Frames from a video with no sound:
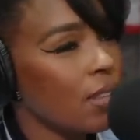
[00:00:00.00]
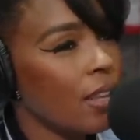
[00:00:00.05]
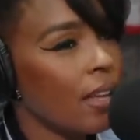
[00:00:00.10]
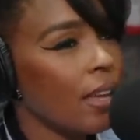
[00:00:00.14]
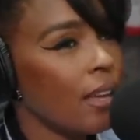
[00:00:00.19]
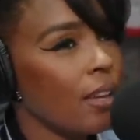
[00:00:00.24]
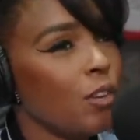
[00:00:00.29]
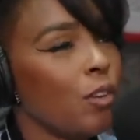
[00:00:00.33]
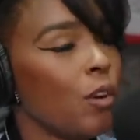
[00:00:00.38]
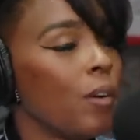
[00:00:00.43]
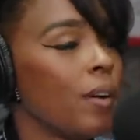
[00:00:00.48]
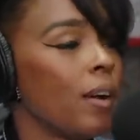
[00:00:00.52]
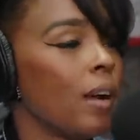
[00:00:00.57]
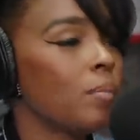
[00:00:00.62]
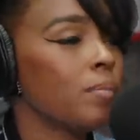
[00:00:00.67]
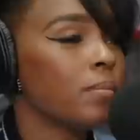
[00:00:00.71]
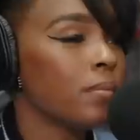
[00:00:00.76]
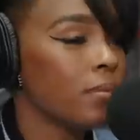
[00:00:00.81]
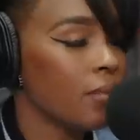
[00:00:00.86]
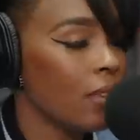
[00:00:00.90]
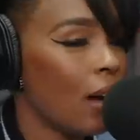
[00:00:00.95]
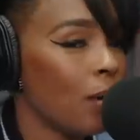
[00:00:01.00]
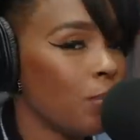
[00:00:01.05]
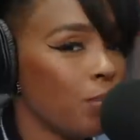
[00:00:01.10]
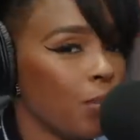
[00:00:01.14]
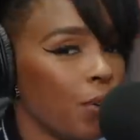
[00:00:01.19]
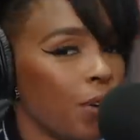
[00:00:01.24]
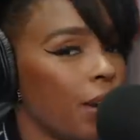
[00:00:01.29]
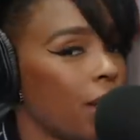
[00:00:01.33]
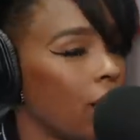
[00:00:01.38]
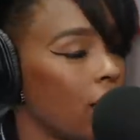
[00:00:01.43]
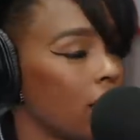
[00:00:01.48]
thing. You know, and I'm I'm
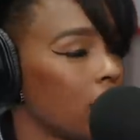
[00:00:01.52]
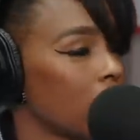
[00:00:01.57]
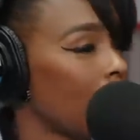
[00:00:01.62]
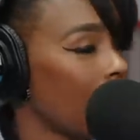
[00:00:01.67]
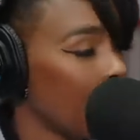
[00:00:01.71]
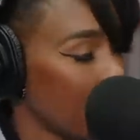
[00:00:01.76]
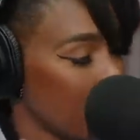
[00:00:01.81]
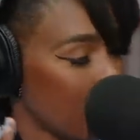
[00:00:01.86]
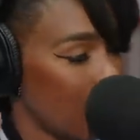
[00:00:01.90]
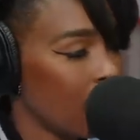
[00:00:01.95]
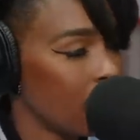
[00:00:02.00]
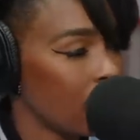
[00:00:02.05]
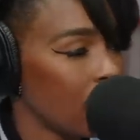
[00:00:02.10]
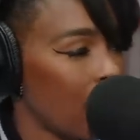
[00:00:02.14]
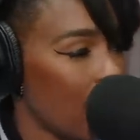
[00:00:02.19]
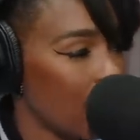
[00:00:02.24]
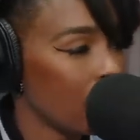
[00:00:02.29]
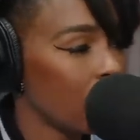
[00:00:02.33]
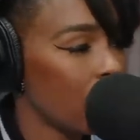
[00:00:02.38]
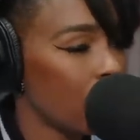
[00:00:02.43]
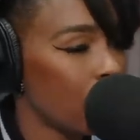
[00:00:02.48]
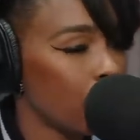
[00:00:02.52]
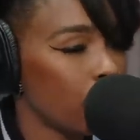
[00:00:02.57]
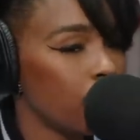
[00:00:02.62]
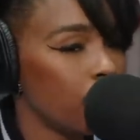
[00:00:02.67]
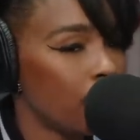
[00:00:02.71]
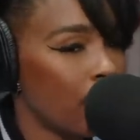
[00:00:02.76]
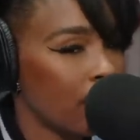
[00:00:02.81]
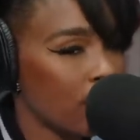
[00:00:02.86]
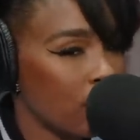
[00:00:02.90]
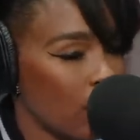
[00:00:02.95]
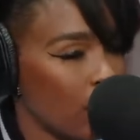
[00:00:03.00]
pretty like I, I love
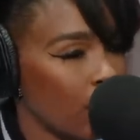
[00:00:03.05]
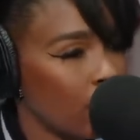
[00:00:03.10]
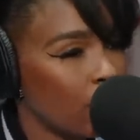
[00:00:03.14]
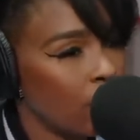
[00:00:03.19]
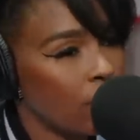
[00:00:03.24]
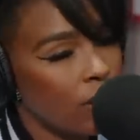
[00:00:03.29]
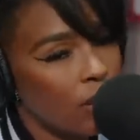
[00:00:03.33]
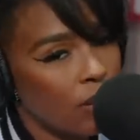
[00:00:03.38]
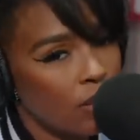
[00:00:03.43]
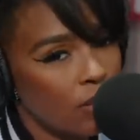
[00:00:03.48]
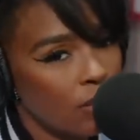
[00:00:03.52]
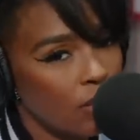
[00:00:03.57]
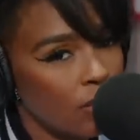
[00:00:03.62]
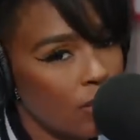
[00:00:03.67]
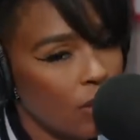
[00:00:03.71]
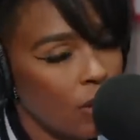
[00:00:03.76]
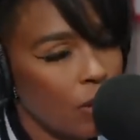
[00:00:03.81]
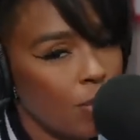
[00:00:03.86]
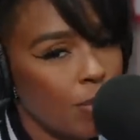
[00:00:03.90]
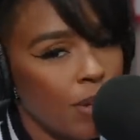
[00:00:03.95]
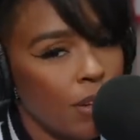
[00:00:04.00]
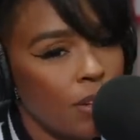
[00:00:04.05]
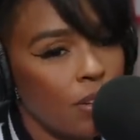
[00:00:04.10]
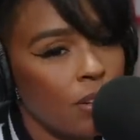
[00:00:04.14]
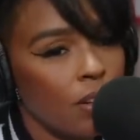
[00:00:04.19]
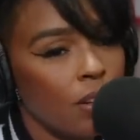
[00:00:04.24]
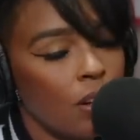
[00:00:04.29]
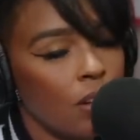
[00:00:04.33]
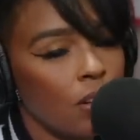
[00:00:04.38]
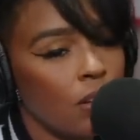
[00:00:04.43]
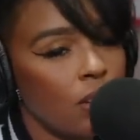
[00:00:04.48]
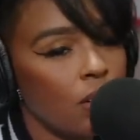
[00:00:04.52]
my circle and I you know, I'm in a,
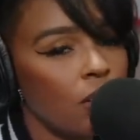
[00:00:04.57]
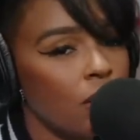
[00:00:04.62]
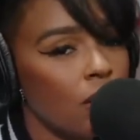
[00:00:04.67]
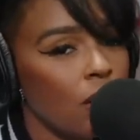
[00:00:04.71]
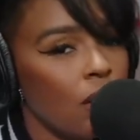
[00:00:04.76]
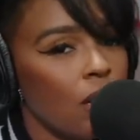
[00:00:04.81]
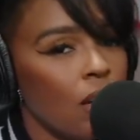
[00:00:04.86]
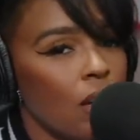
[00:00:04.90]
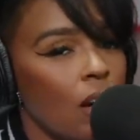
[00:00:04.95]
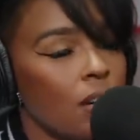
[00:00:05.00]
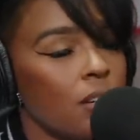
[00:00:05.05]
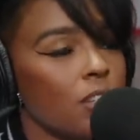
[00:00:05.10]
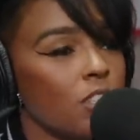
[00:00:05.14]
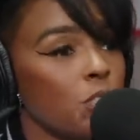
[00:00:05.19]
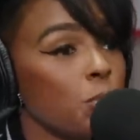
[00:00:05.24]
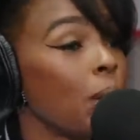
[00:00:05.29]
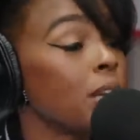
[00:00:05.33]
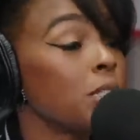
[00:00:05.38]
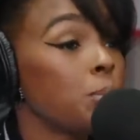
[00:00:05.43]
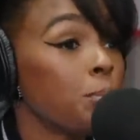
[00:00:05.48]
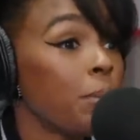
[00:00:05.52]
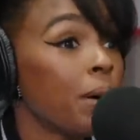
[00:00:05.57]
a good a good space.